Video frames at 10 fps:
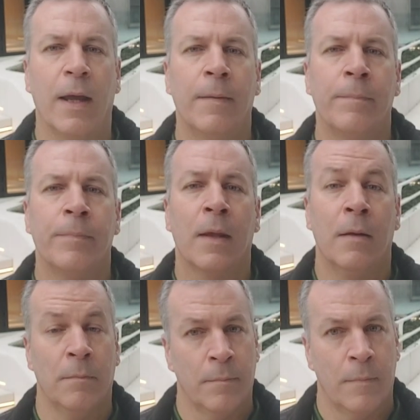Party.
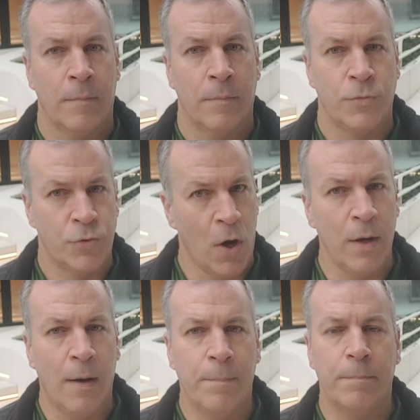
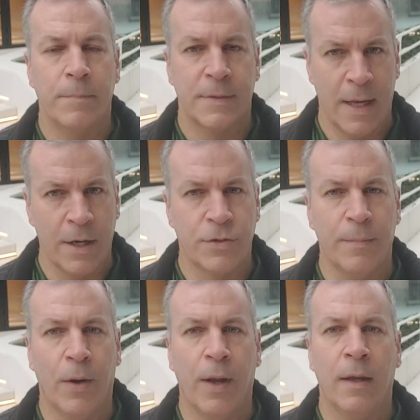Join up, send us
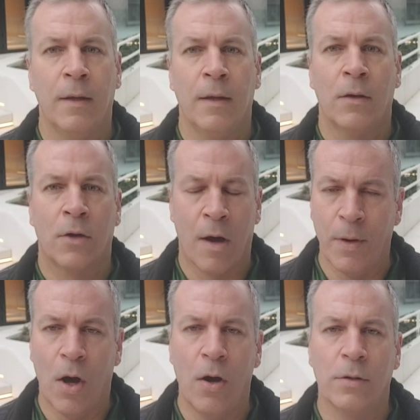your money,
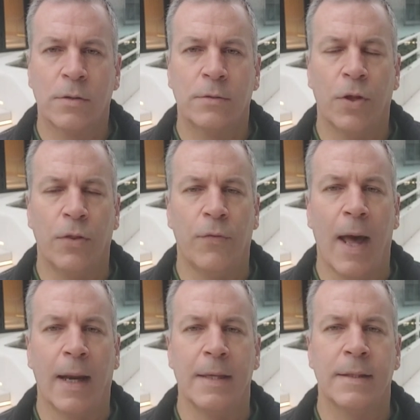come along to the
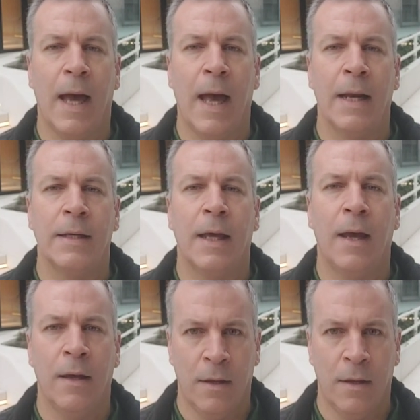rallies, and